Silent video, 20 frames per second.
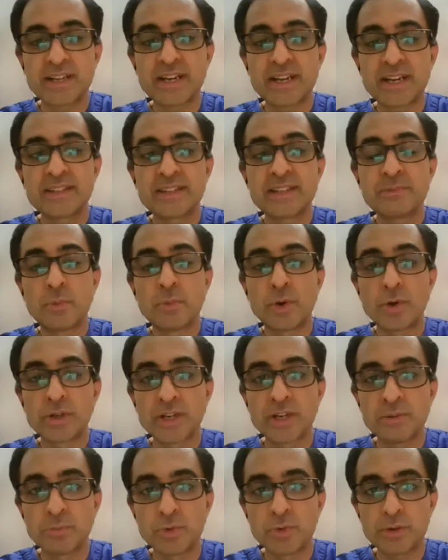I think more
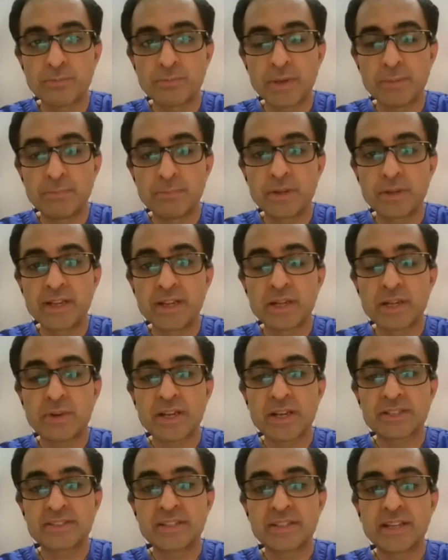and more people get
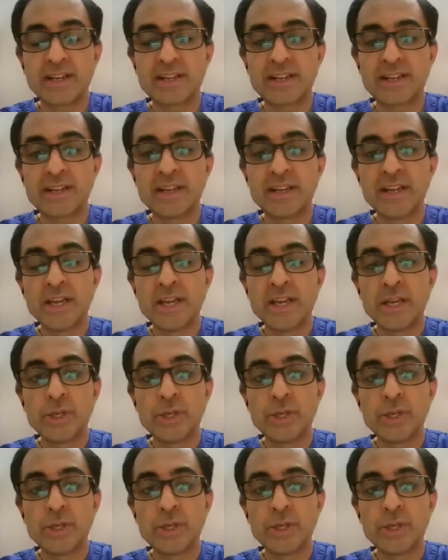vaccinated,